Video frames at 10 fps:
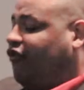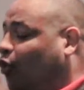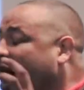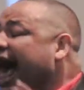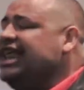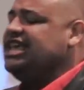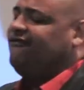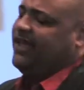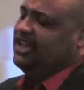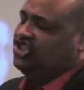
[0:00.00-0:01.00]
variety
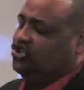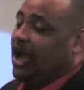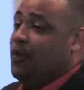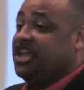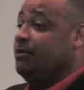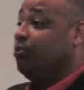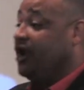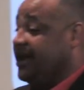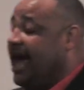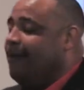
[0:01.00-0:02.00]
of issues that we can
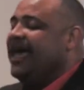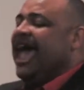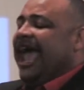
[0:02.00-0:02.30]
bring up.